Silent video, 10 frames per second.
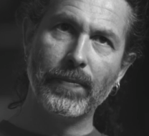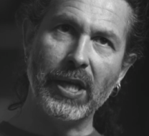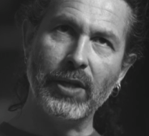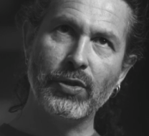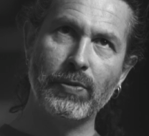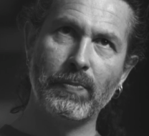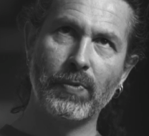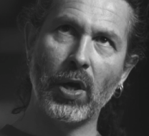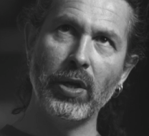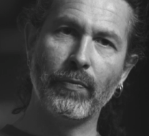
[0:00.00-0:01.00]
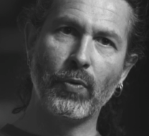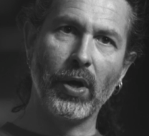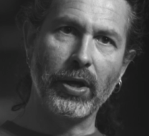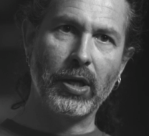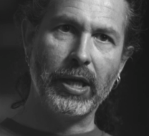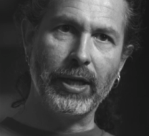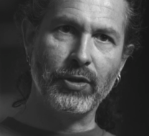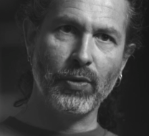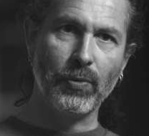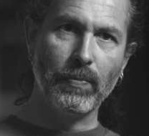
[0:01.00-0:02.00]
It's kind of quite clear
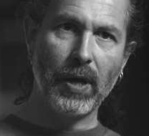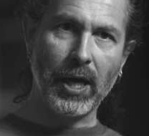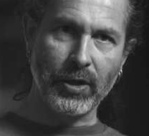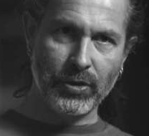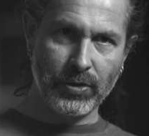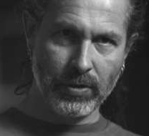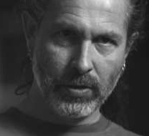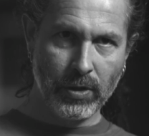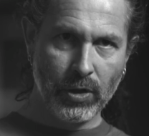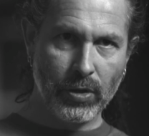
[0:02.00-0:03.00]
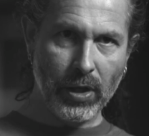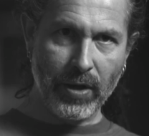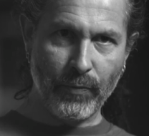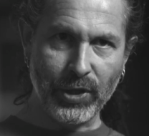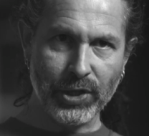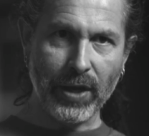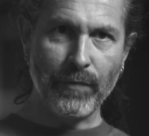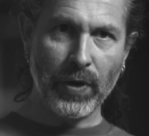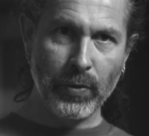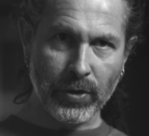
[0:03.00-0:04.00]
to us that if we stay
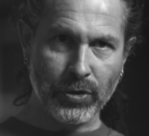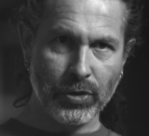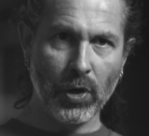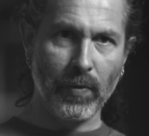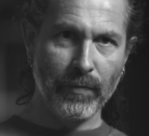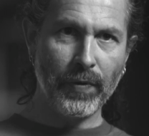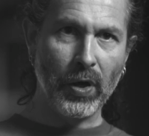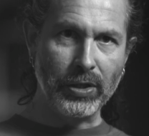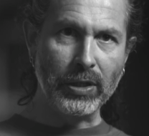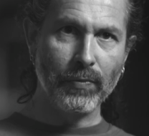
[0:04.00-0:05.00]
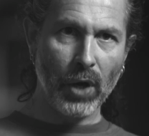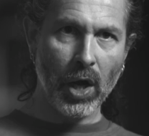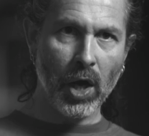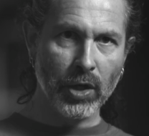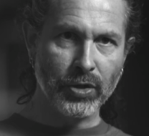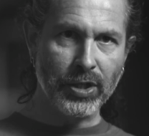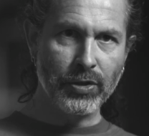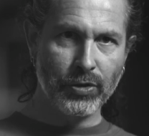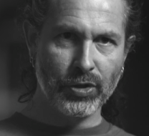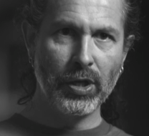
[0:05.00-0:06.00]
focused on finding the right
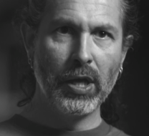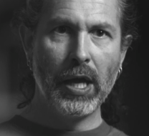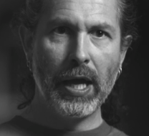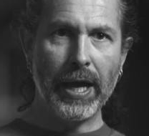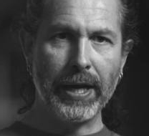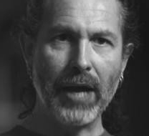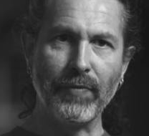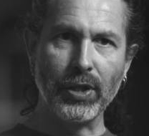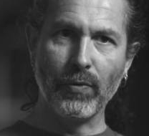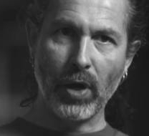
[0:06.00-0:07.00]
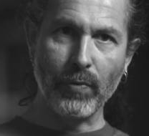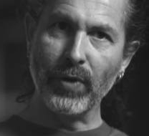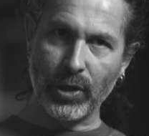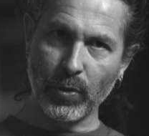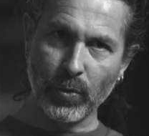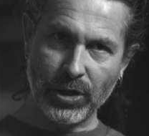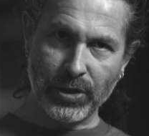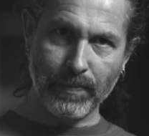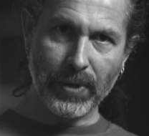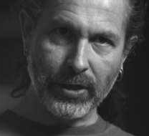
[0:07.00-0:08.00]
artists and having the right
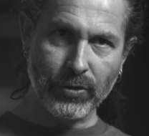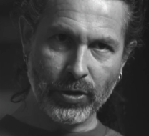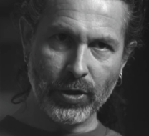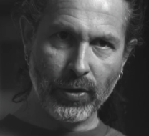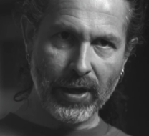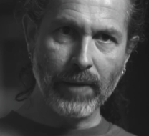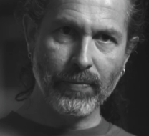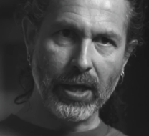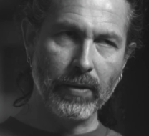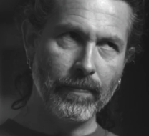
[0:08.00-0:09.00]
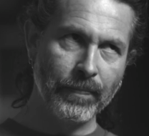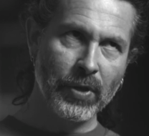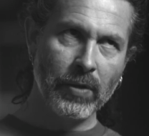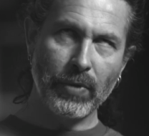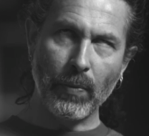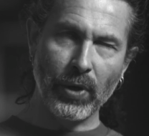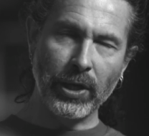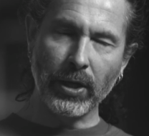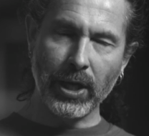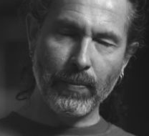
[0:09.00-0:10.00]
resources in place to do that, then we
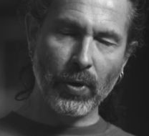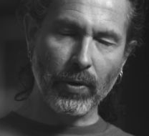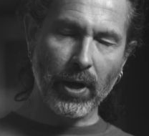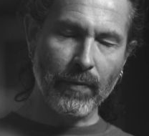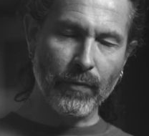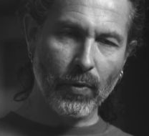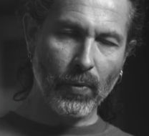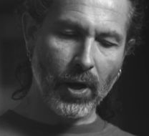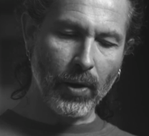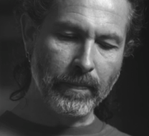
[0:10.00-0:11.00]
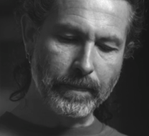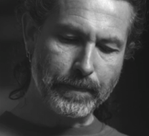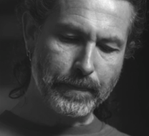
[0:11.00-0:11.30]
can keep on going for a while.